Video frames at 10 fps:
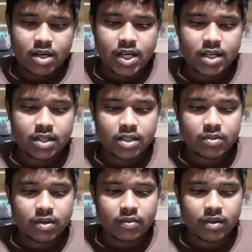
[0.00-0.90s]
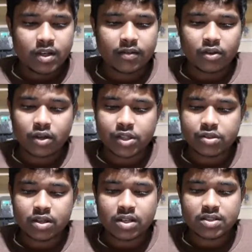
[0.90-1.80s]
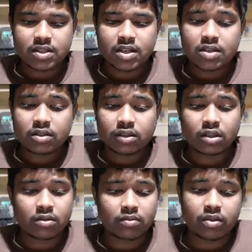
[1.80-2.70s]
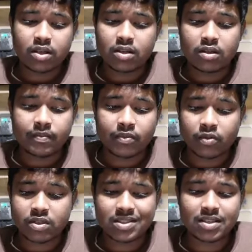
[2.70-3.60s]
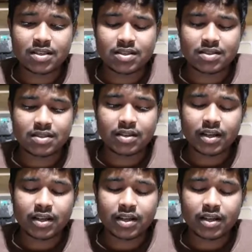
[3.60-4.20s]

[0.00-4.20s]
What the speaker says: And in this way we have longitudinal strength, which is